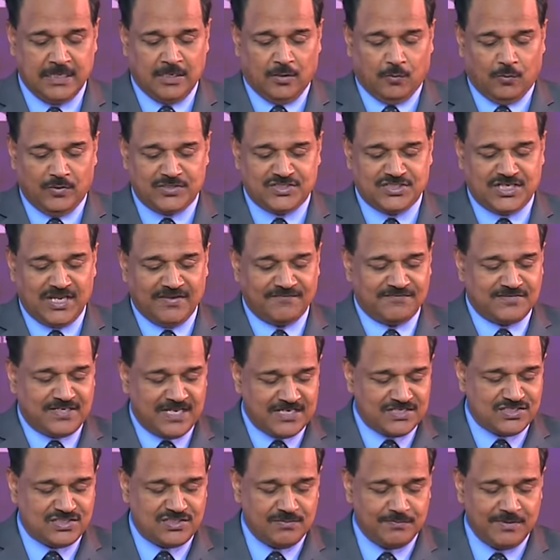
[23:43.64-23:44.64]
which gave
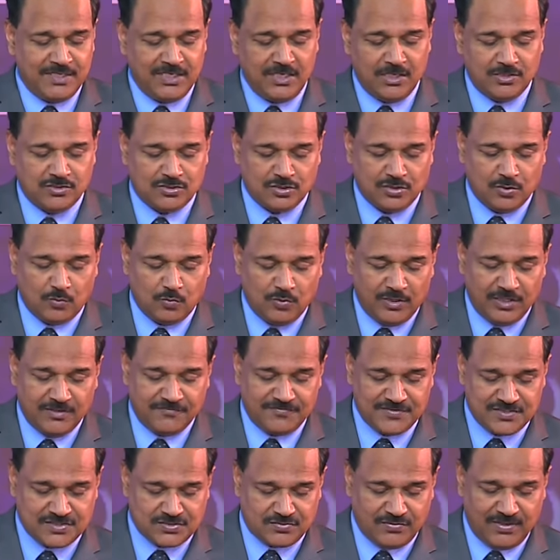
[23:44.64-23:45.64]
testimony unto the word of
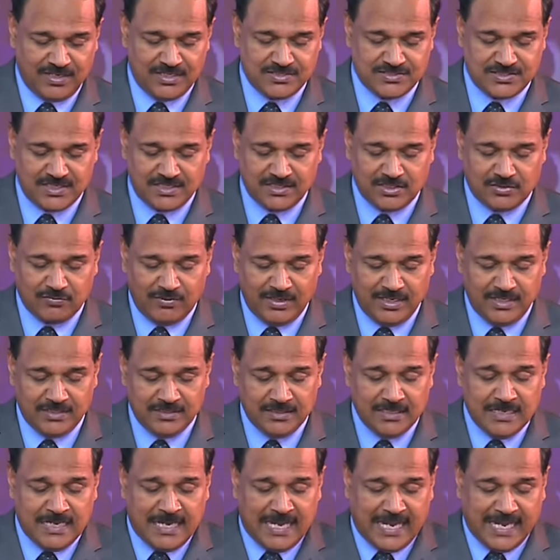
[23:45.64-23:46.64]
his grace, and
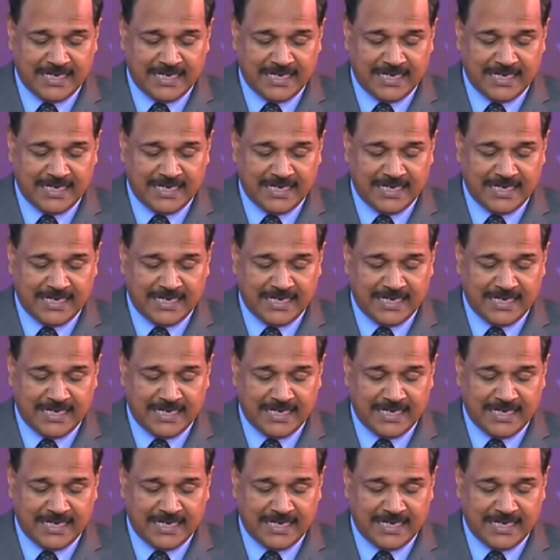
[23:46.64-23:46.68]
grain,